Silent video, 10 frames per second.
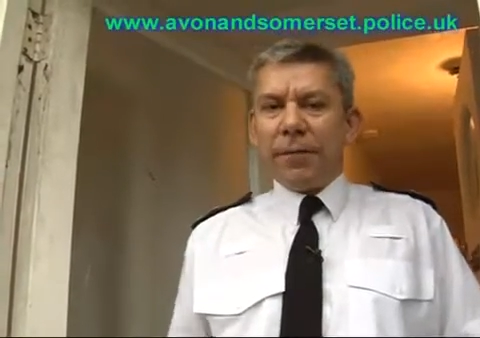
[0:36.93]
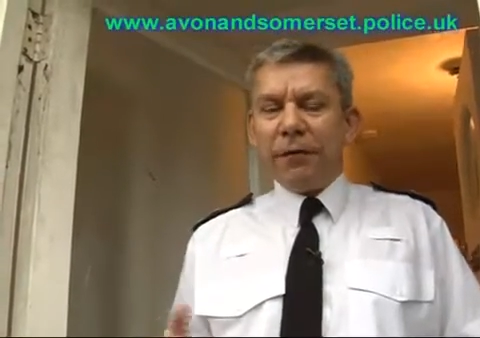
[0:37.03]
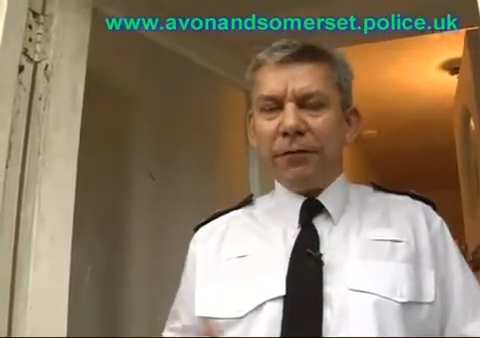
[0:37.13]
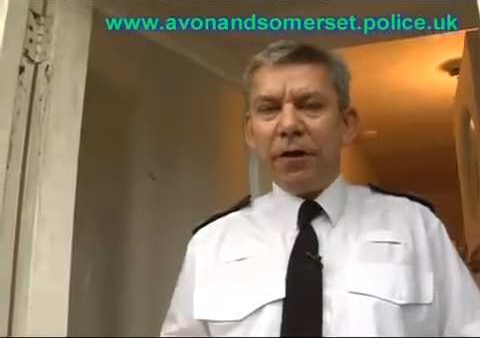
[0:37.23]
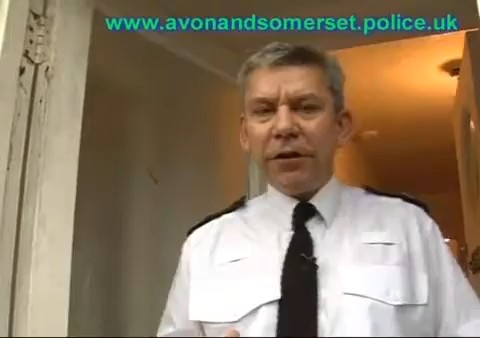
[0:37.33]

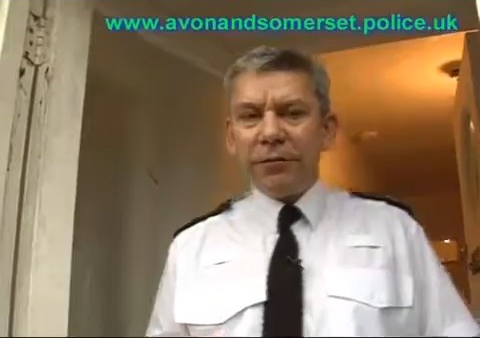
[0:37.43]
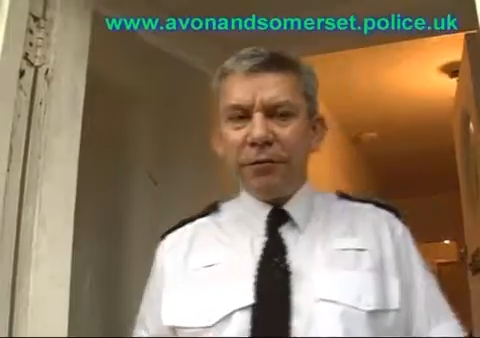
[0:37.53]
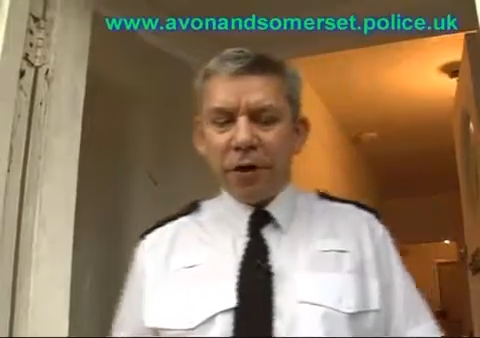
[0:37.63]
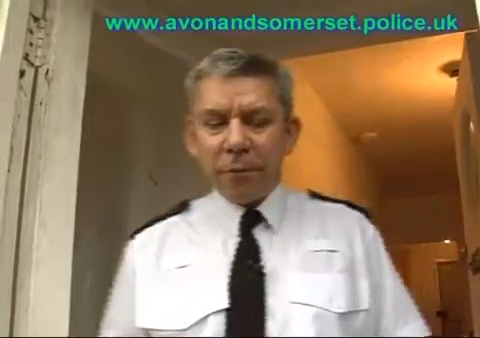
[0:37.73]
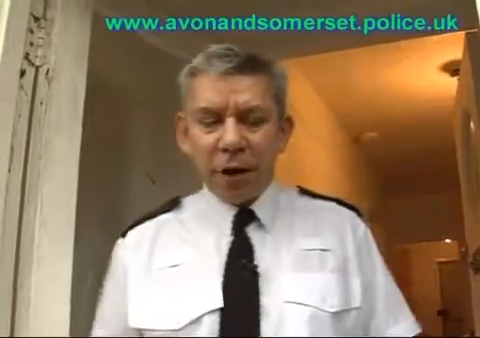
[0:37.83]
Now if you'd like to
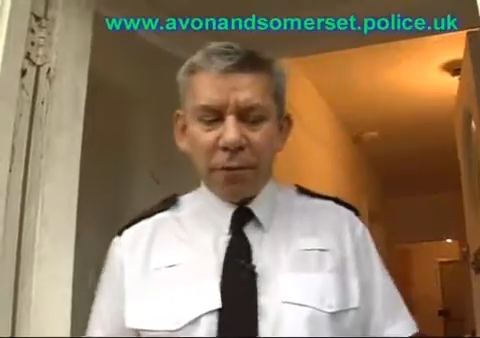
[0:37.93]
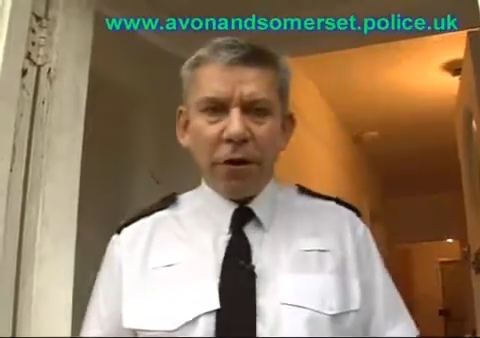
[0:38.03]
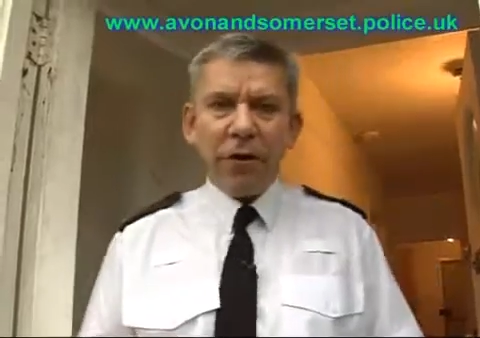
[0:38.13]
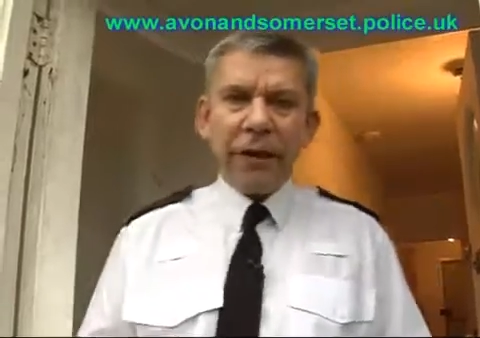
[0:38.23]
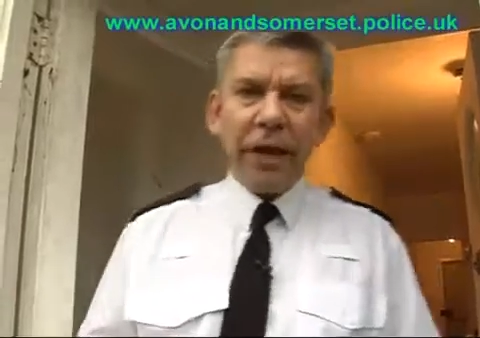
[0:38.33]
follow me,
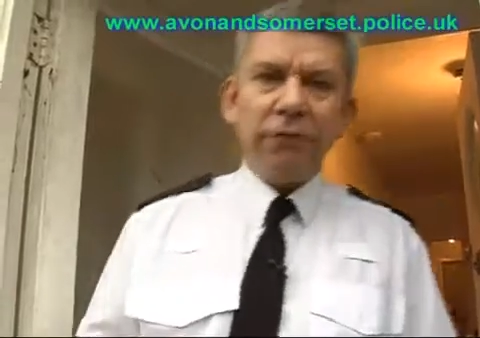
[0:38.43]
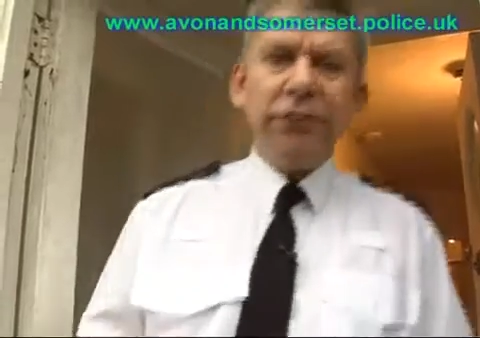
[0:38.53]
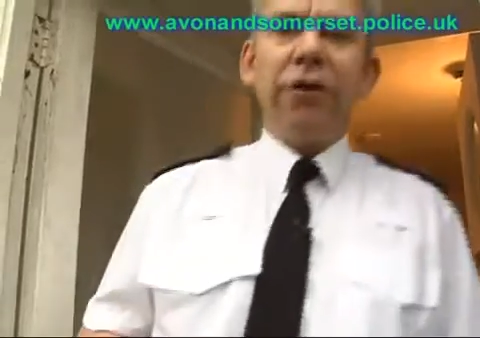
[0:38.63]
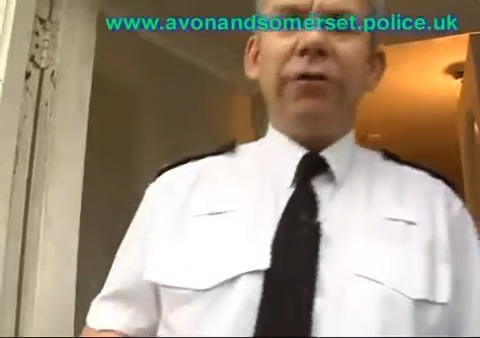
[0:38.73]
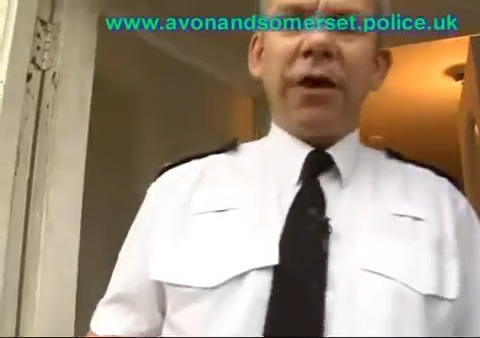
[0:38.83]
we'll look at the
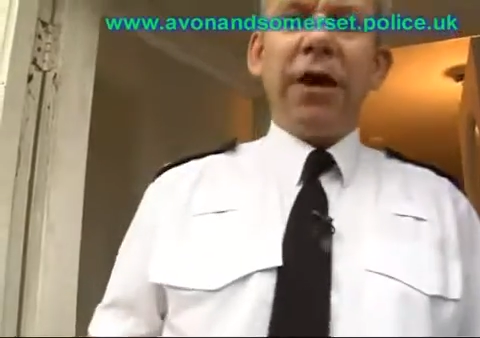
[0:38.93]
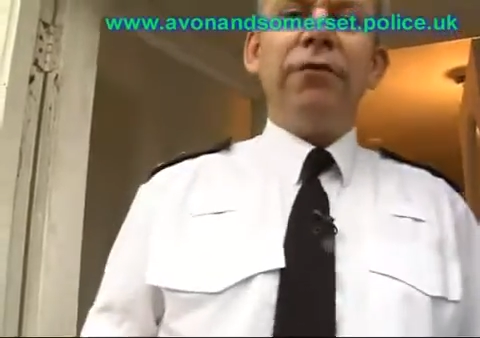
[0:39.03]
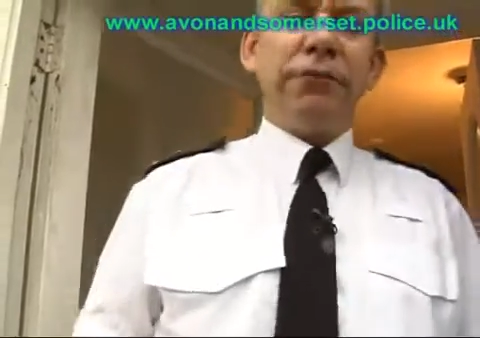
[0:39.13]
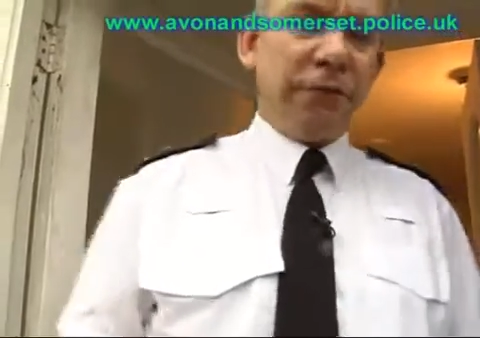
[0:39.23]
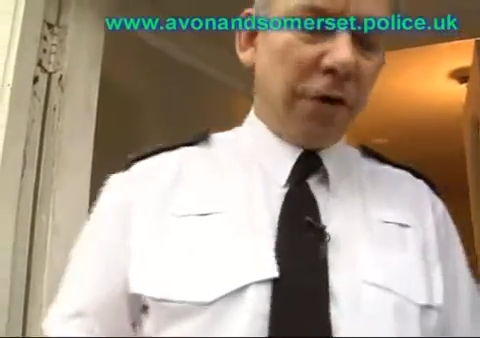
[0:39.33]
outside of the
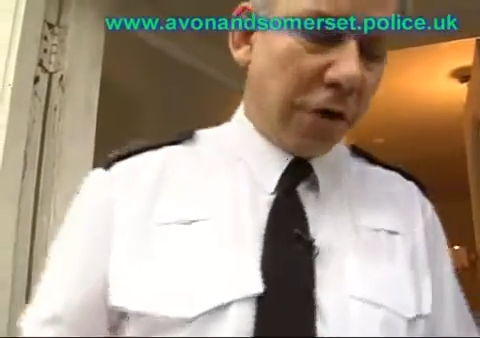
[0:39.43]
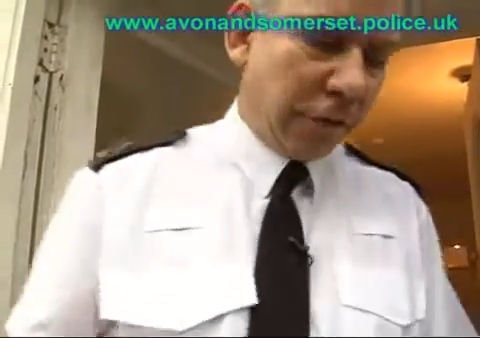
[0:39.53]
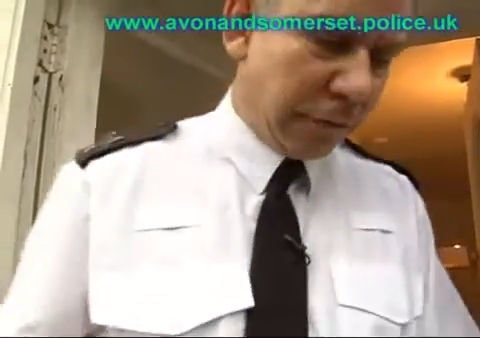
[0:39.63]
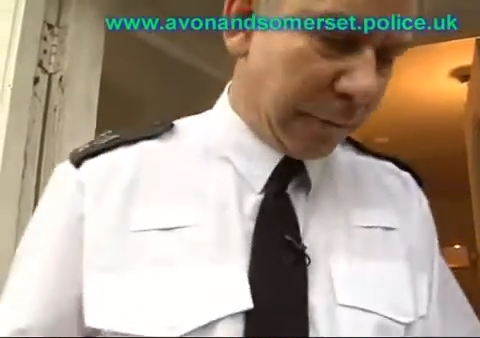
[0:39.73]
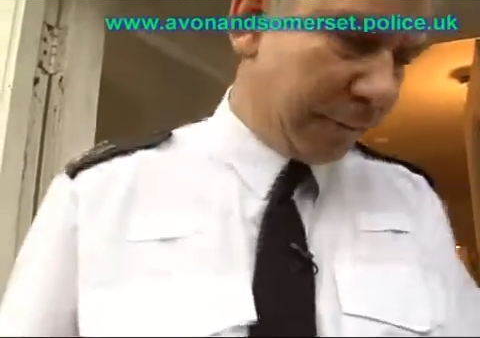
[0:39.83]
house
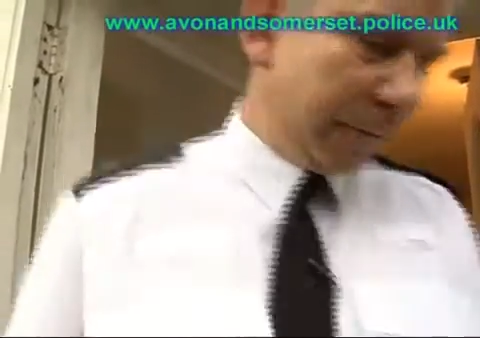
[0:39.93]
first.